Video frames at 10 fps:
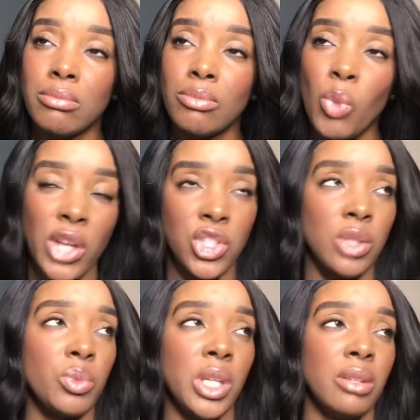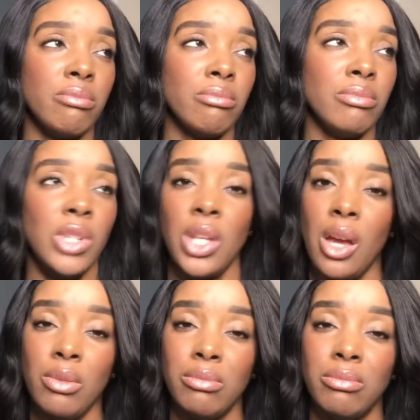Why should we?
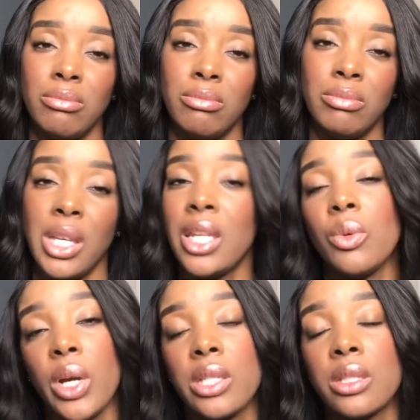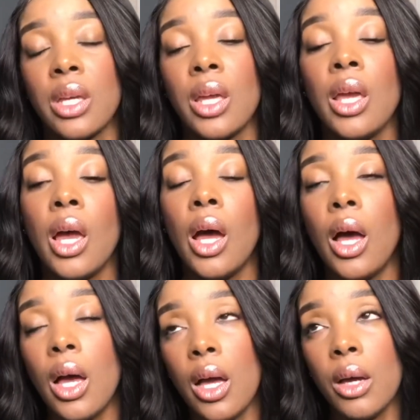Anyways,
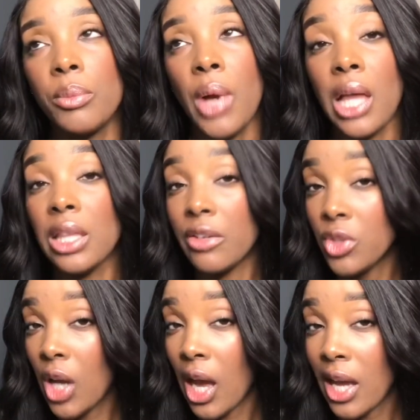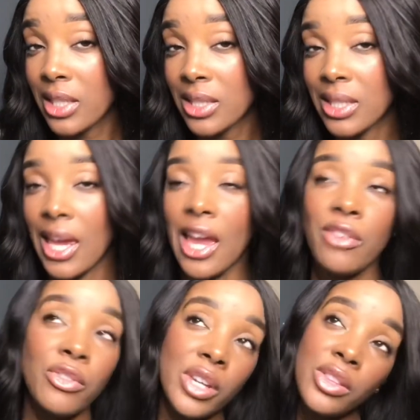I love you guys.
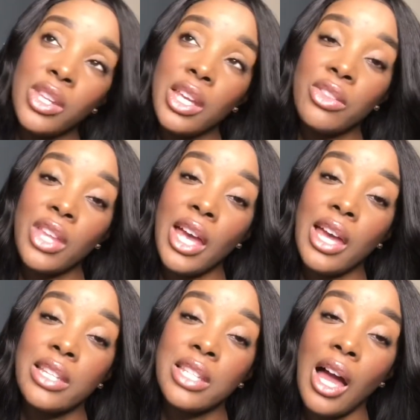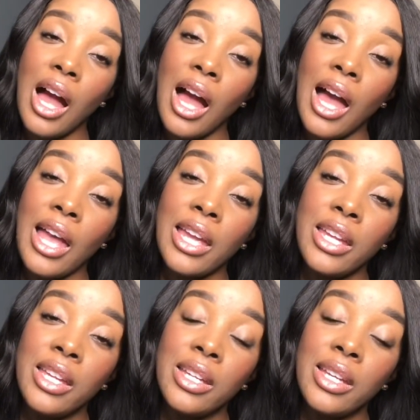Everything that I
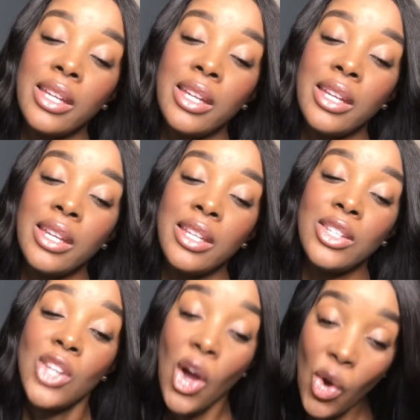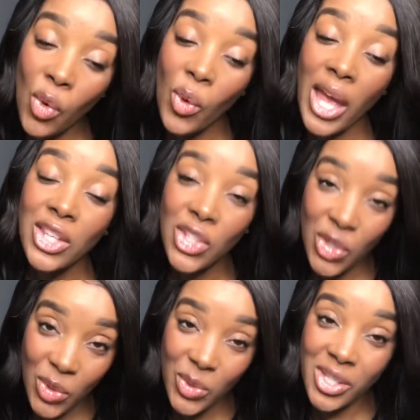know and
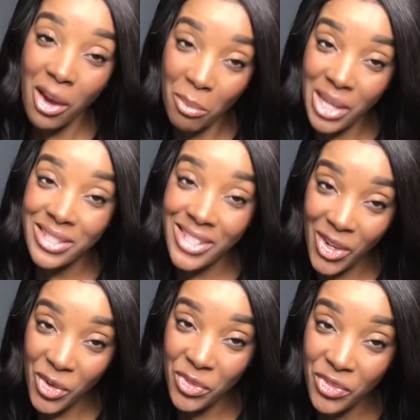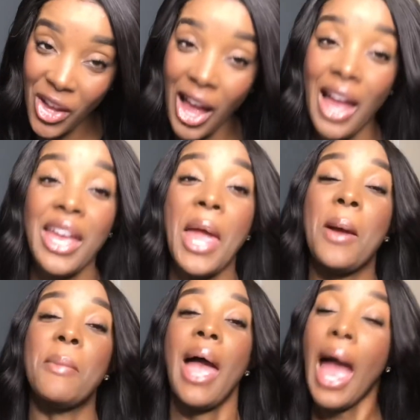use on myself, I am
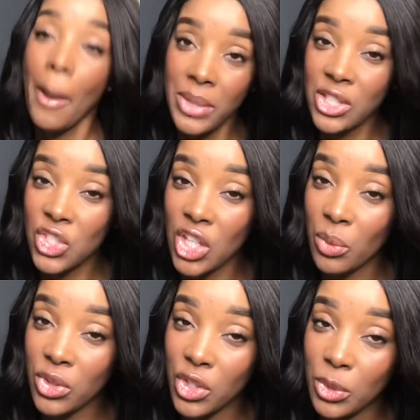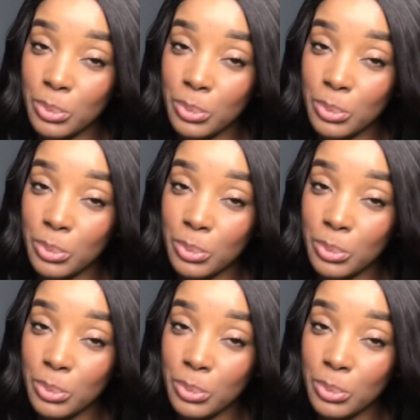happy to share with you.